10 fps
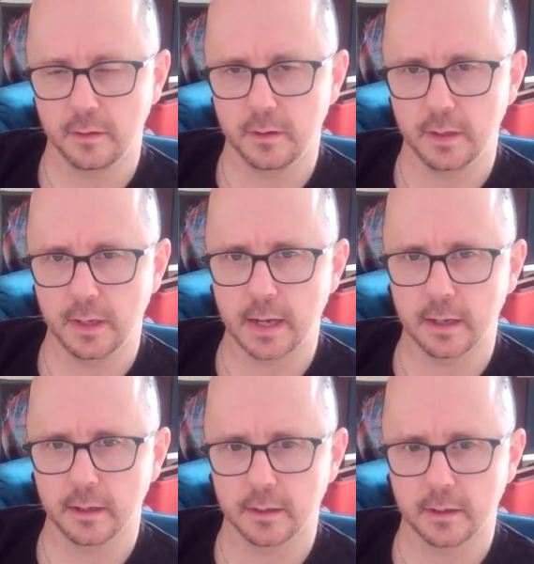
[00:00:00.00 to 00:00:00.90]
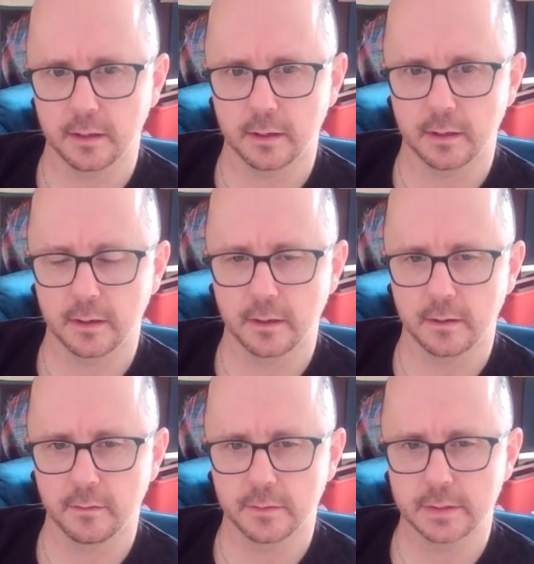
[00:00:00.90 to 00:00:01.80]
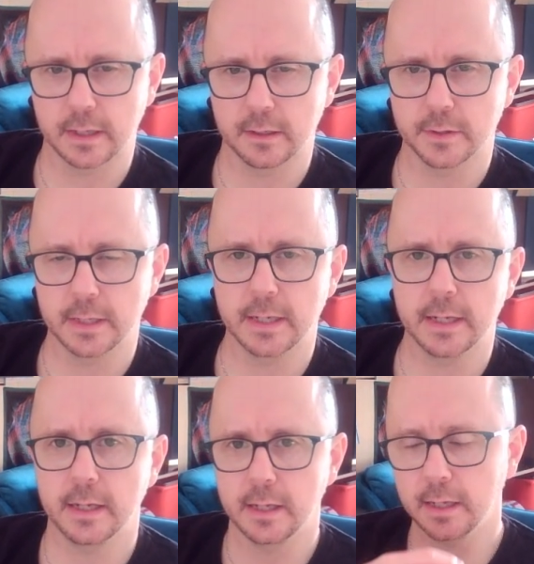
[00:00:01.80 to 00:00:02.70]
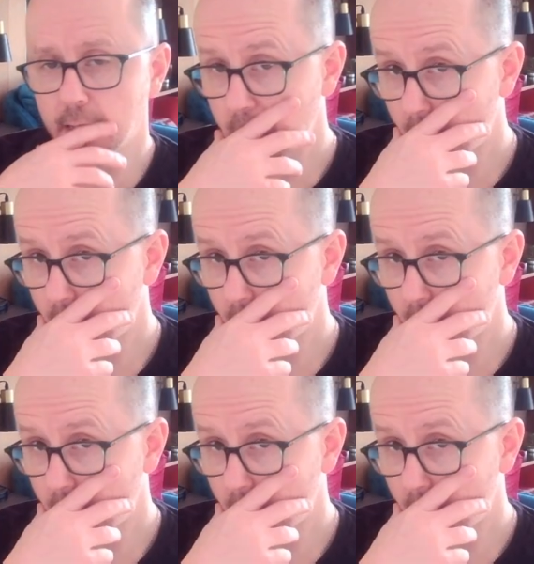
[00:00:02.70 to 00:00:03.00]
Yank, starting with an E.